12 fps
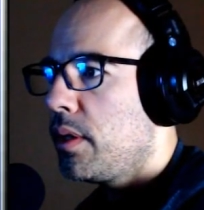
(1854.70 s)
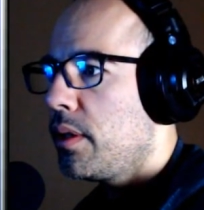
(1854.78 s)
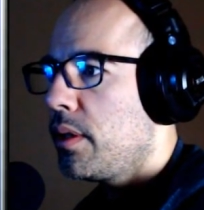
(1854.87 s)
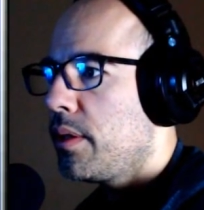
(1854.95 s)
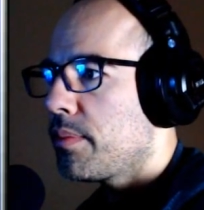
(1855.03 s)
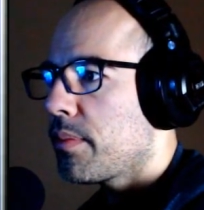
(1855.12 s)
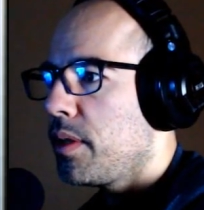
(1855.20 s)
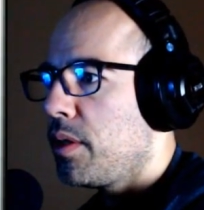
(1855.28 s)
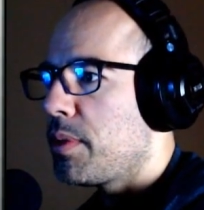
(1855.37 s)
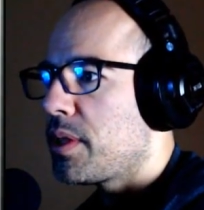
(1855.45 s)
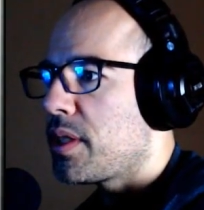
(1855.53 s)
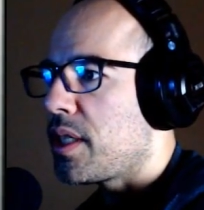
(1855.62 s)
Loomis
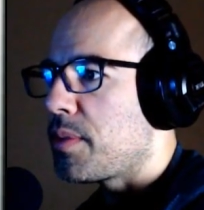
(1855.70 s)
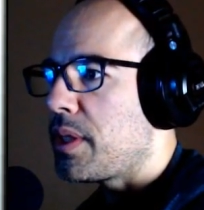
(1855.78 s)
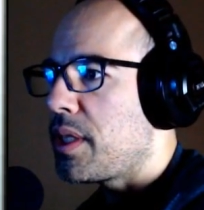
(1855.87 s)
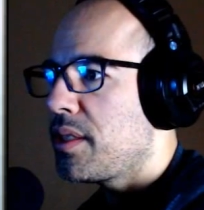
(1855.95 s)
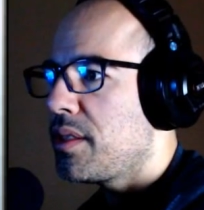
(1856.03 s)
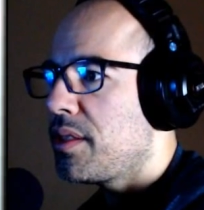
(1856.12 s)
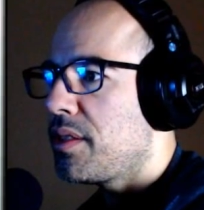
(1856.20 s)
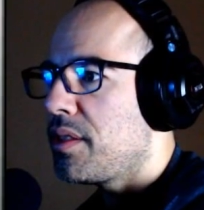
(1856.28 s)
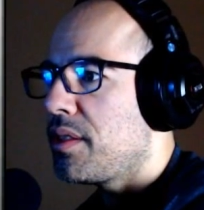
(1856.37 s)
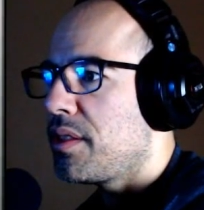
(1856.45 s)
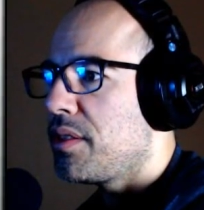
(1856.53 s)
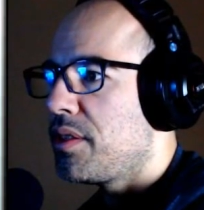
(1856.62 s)
says, but doesn't
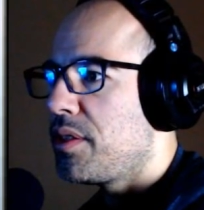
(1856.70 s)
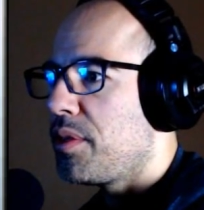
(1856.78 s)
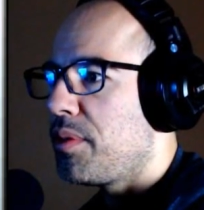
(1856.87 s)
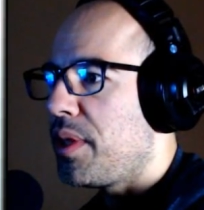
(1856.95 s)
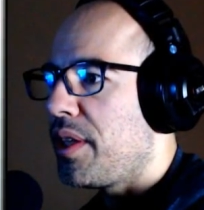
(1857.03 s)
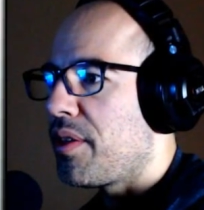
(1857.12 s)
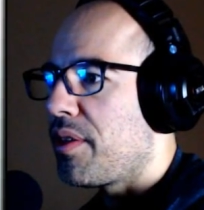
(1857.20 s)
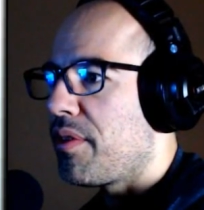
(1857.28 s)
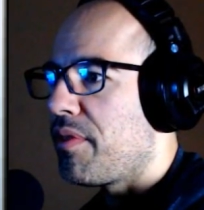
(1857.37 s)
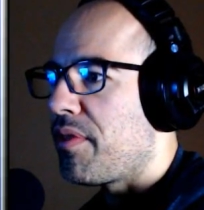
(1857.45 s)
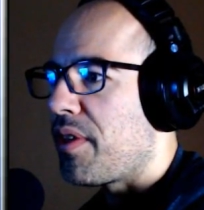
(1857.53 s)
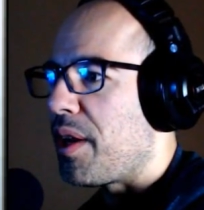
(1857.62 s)
do either very
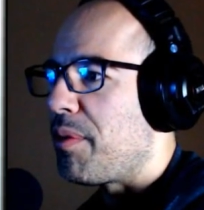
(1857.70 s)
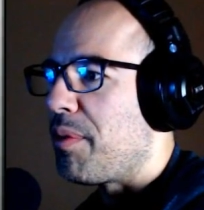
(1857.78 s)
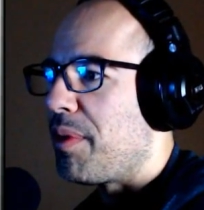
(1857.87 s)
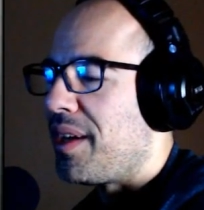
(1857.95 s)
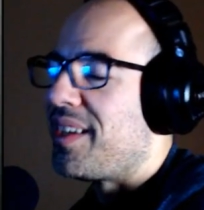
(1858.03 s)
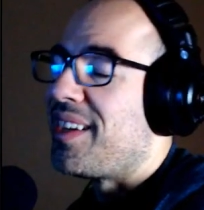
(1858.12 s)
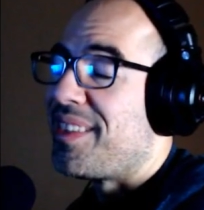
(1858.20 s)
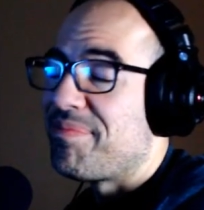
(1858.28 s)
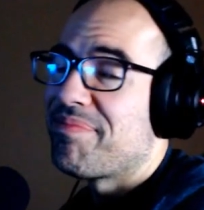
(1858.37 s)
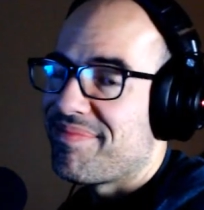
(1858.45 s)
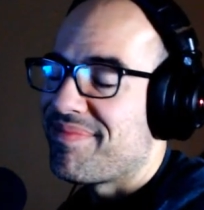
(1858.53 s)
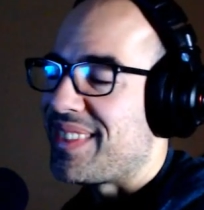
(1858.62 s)
well. Oh,
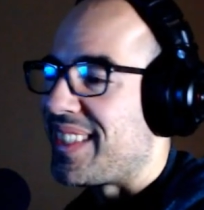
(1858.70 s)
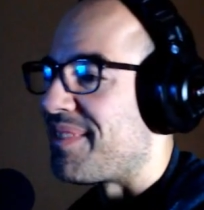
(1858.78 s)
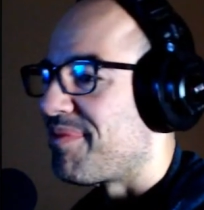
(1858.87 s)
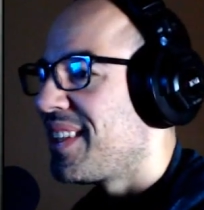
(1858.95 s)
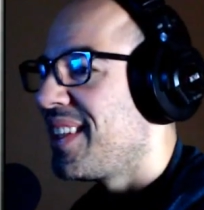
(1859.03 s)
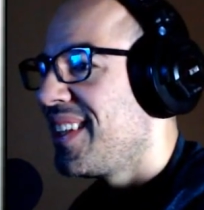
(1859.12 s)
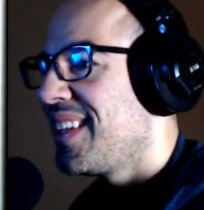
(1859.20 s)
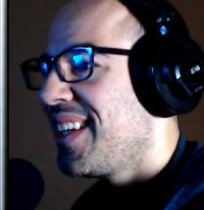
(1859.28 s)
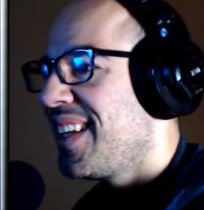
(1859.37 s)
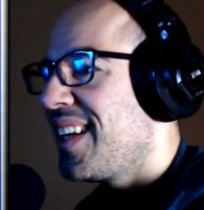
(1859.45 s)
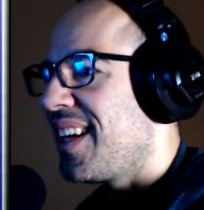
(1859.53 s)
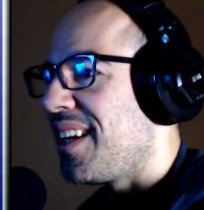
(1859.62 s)
yeah.
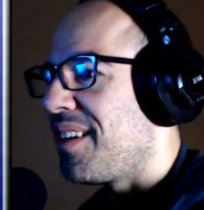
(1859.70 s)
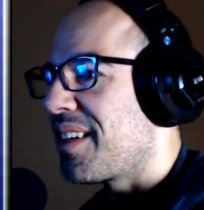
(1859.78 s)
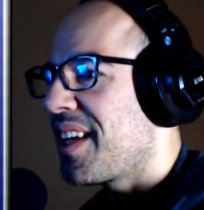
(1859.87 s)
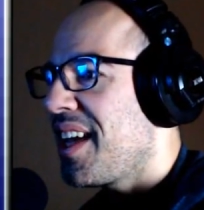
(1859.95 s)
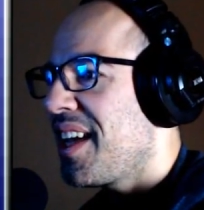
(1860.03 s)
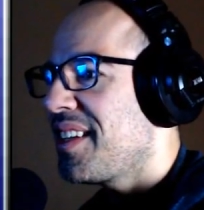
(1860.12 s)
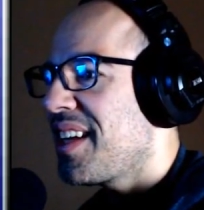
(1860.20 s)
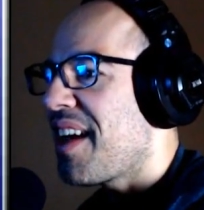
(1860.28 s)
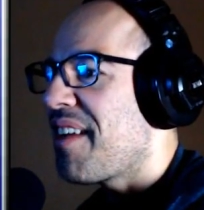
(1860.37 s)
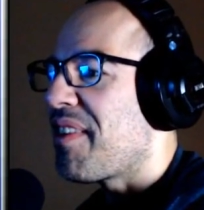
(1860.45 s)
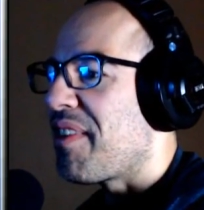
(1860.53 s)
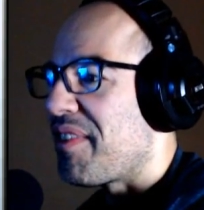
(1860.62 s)
Can't have
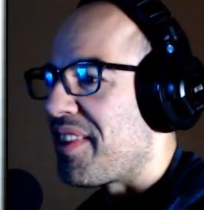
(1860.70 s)
everything.